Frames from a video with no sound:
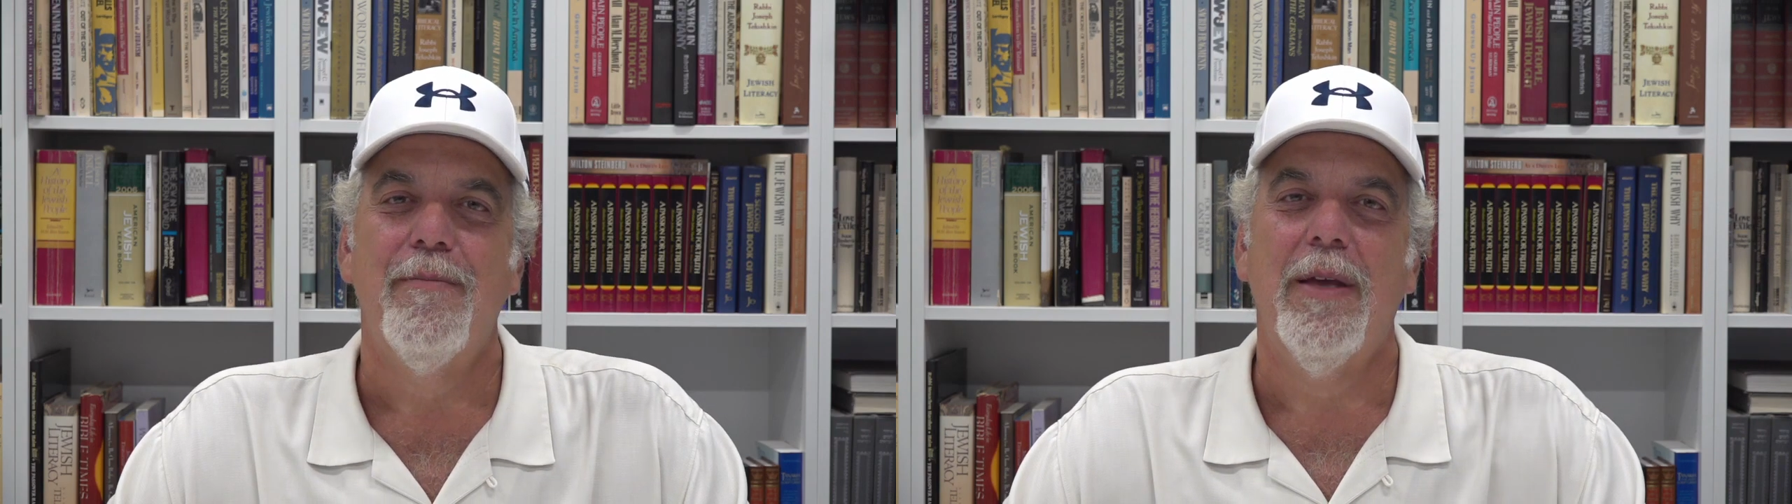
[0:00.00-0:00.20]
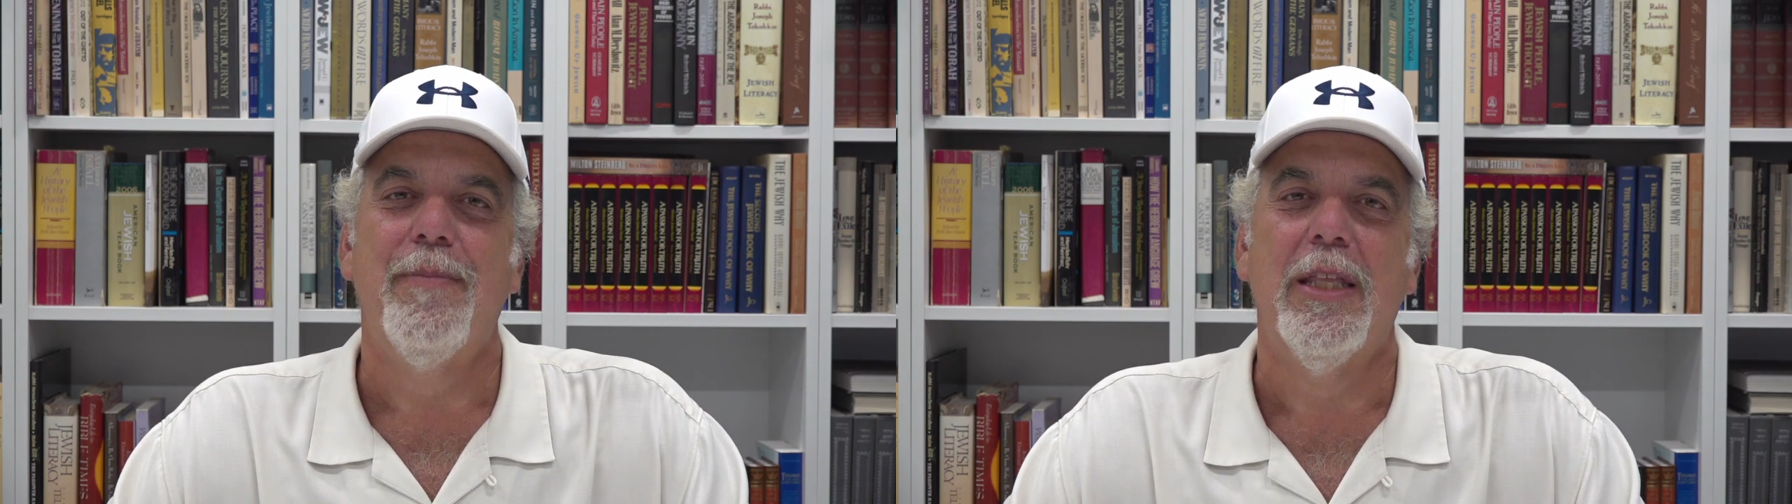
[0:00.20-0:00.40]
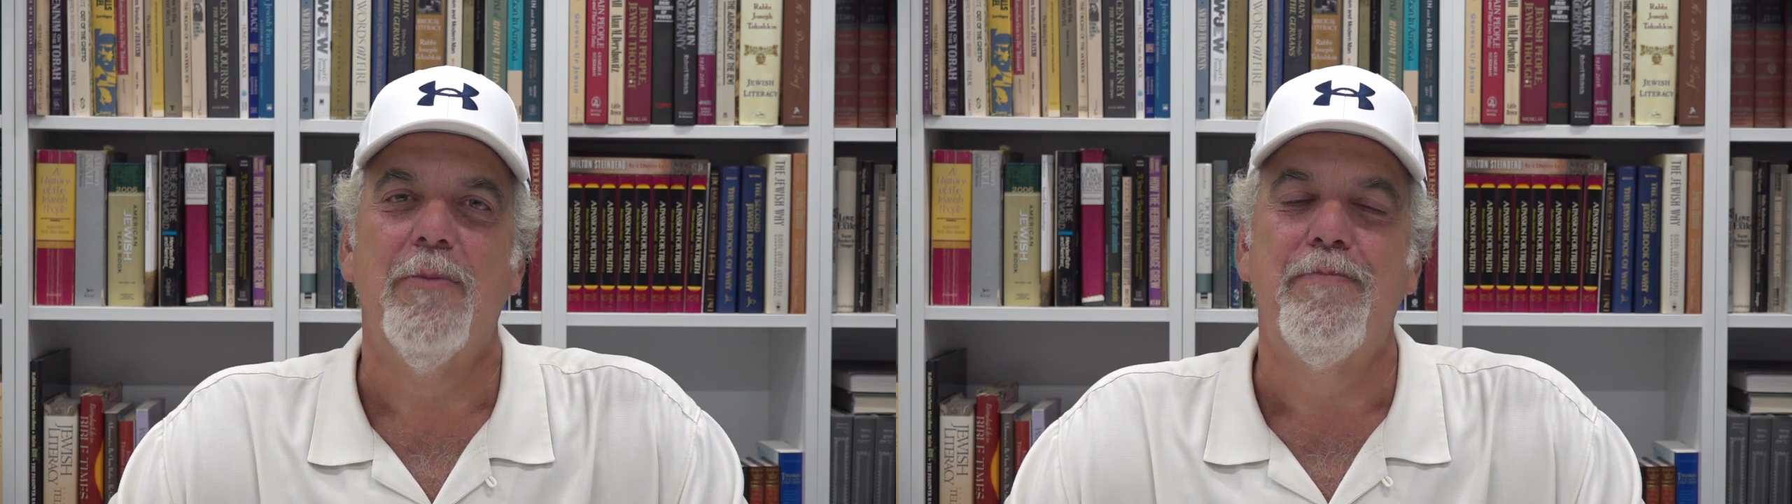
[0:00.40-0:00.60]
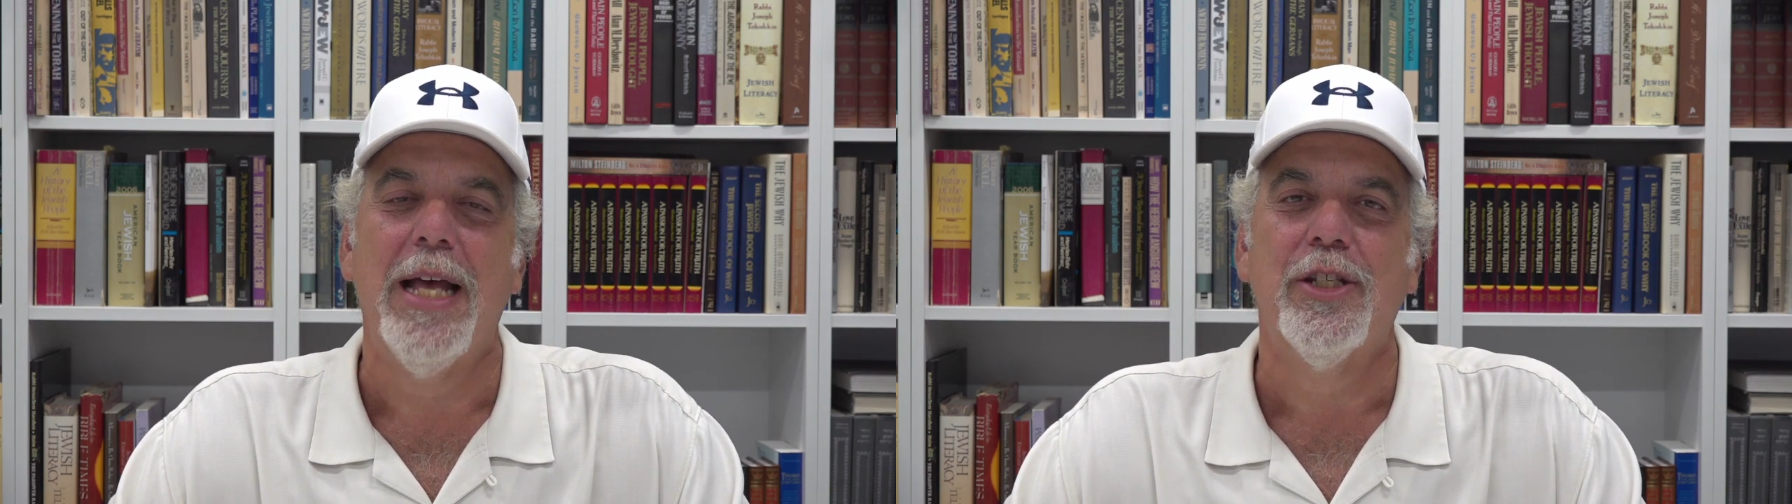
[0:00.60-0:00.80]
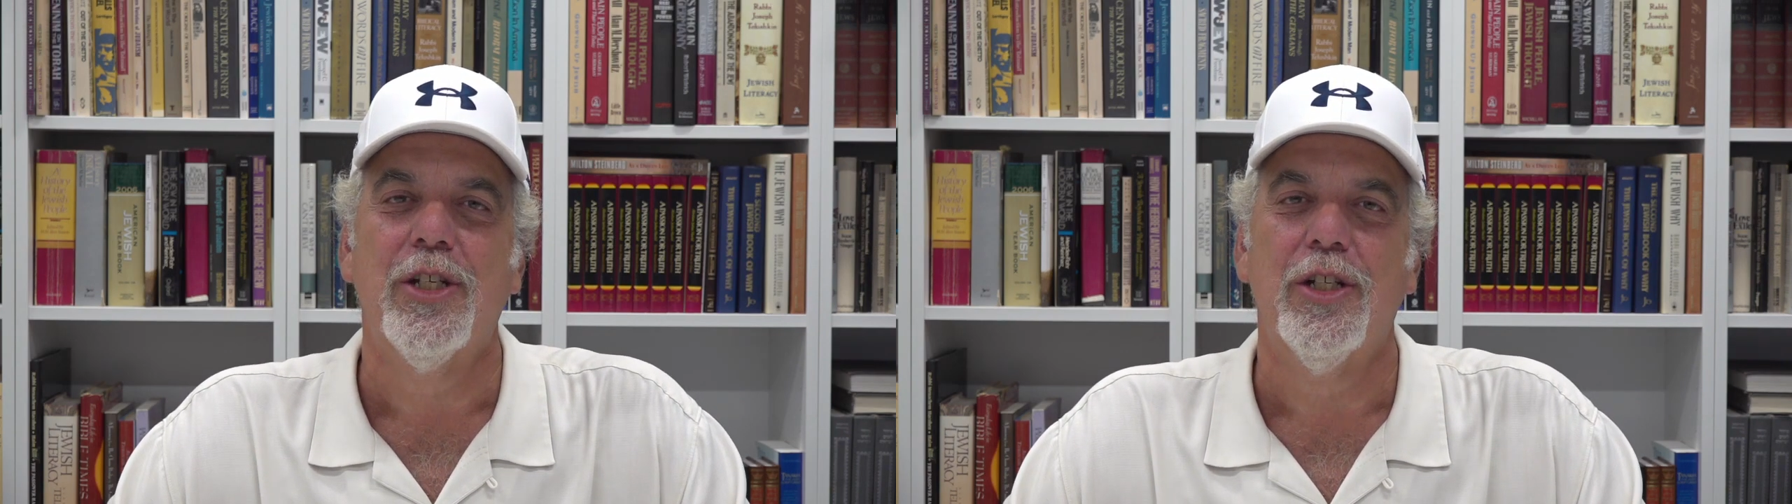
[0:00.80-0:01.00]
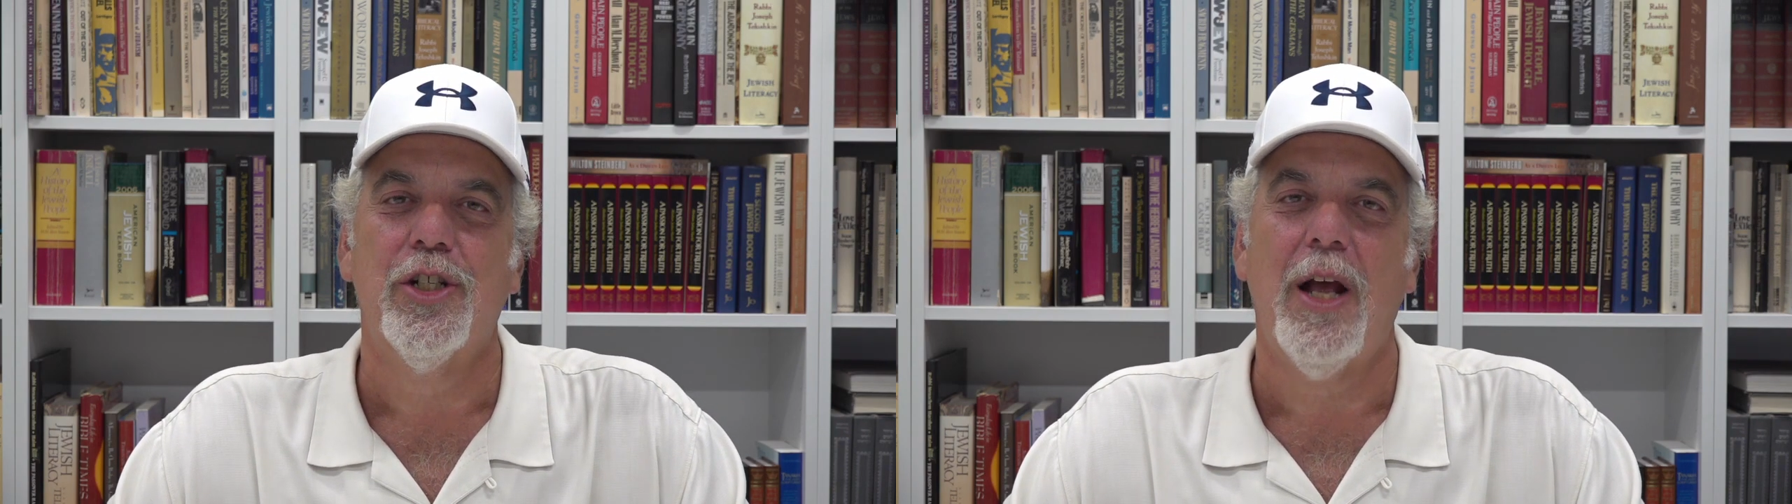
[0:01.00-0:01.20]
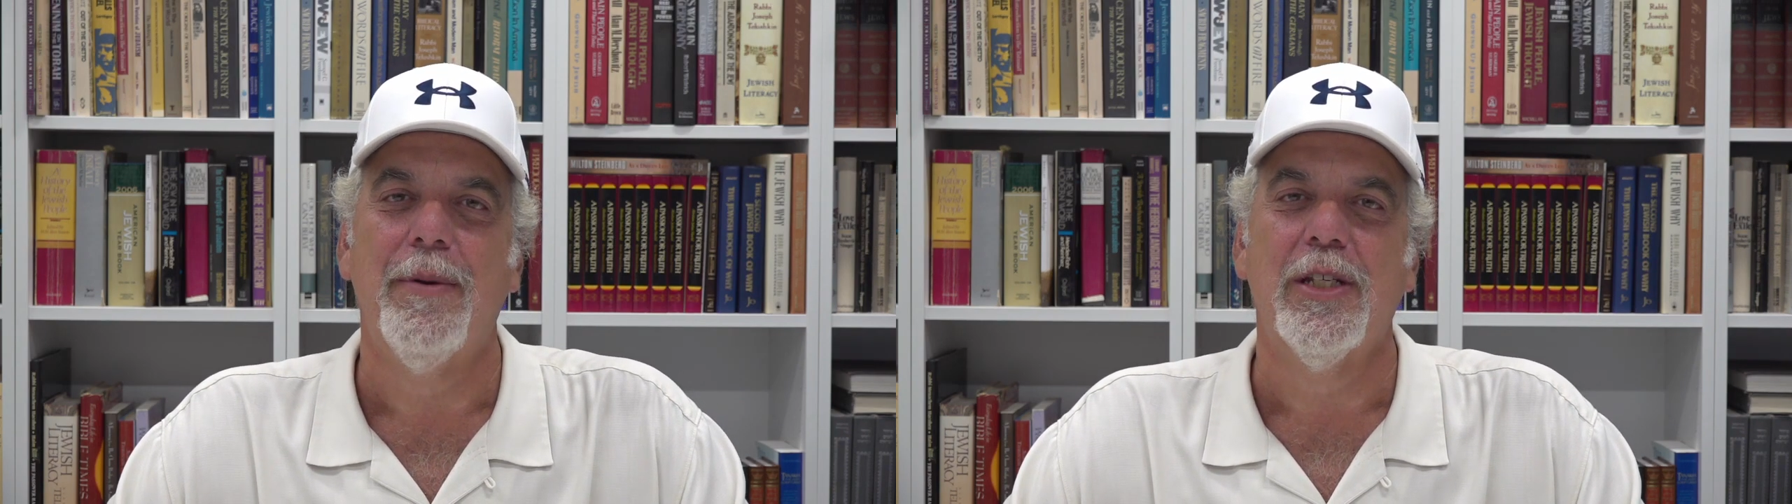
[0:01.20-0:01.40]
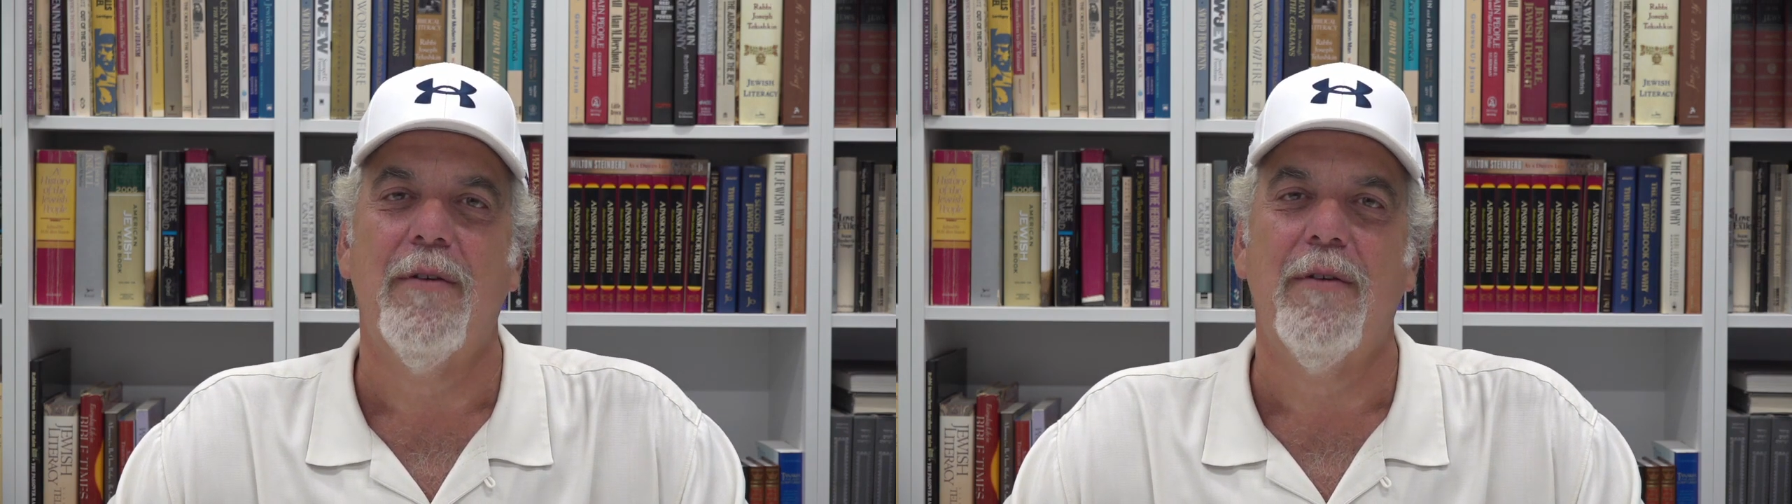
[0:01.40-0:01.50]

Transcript: May it be the best Shabbos